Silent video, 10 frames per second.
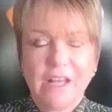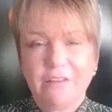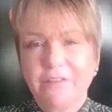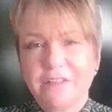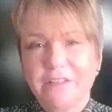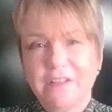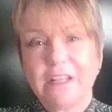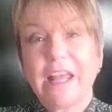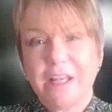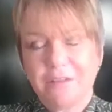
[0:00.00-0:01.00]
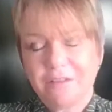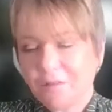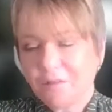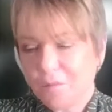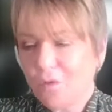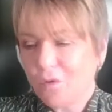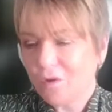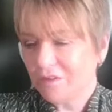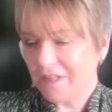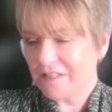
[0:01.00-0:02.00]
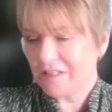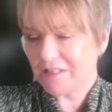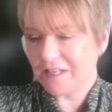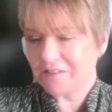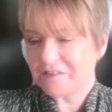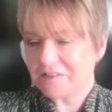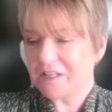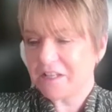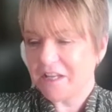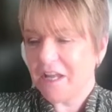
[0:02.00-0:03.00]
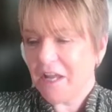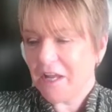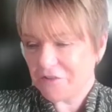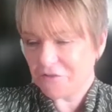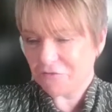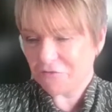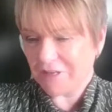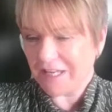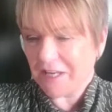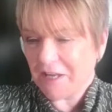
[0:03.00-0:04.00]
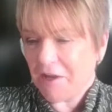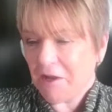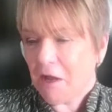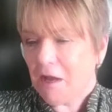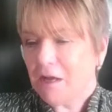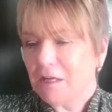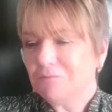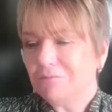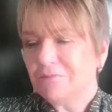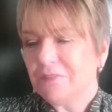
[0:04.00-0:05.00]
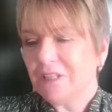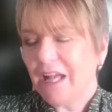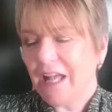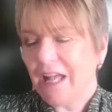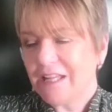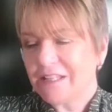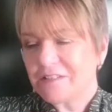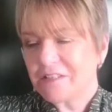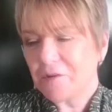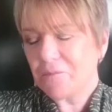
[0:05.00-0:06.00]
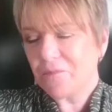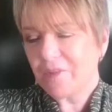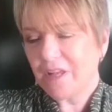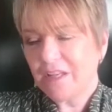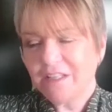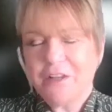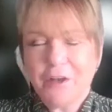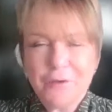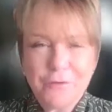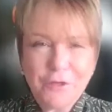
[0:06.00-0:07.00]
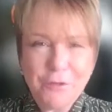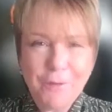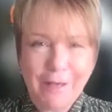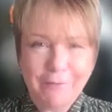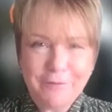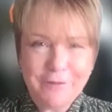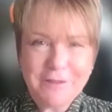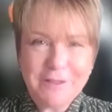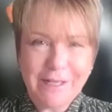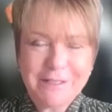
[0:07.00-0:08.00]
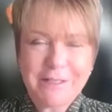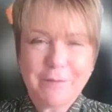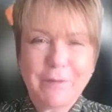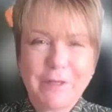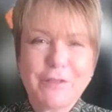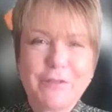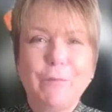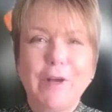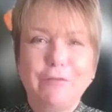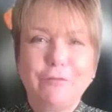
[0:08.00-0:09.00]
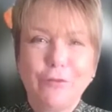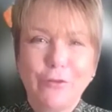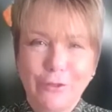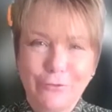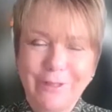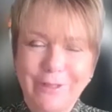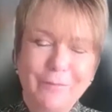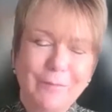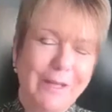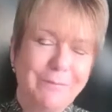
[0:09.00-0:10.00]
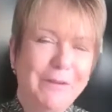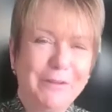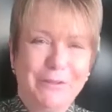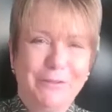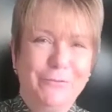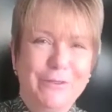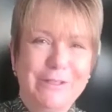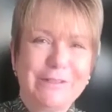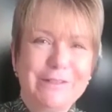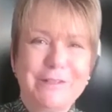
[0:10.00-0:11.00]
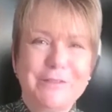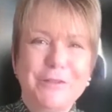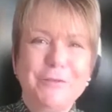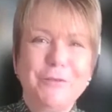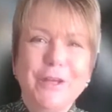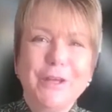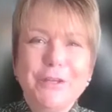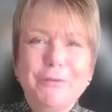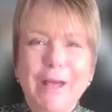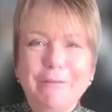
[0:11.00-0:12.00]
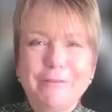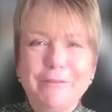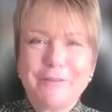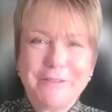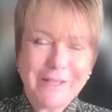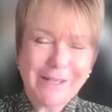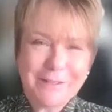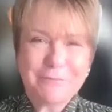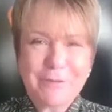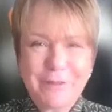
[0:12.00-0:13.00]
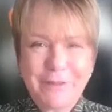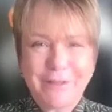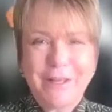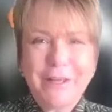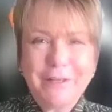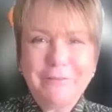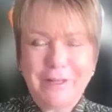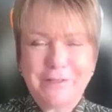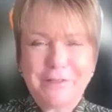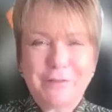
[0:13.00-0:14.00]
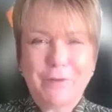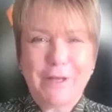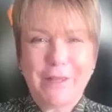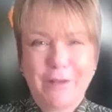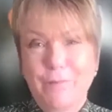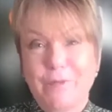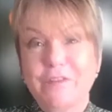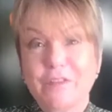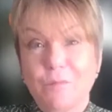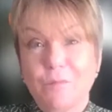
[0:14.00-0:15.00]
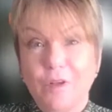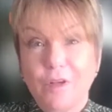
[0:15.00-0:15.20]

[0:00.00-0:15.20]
yeah, and again, more fantastic history. And I know that you have officiated. I mean, just for my royal and my American audiences, you have officiated with events where there have been some